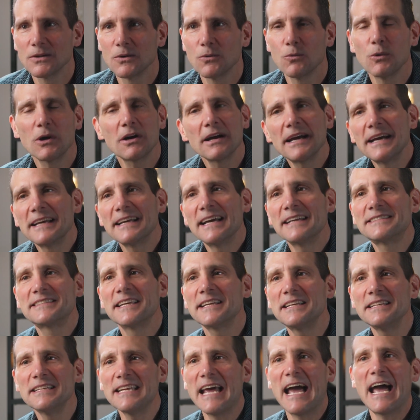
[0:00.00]
Well, it
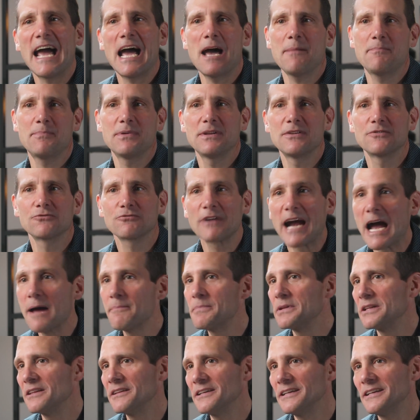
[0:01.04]
didn't happen
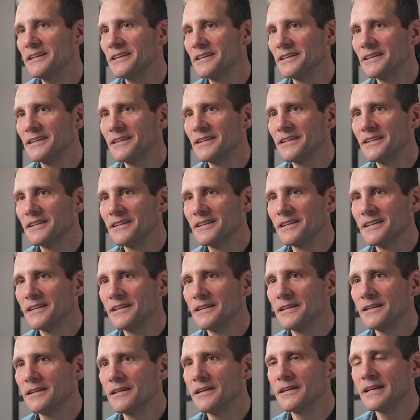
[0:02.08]
rapidly.
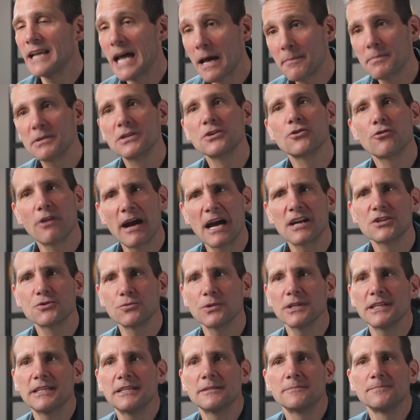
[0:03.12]
It happened
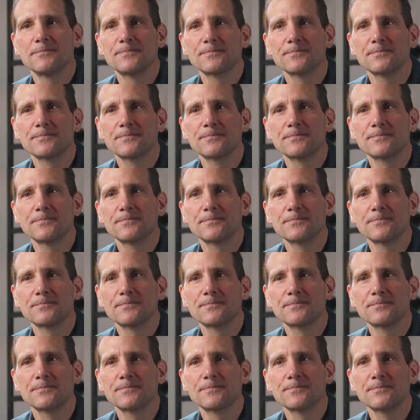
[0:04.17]
gradually.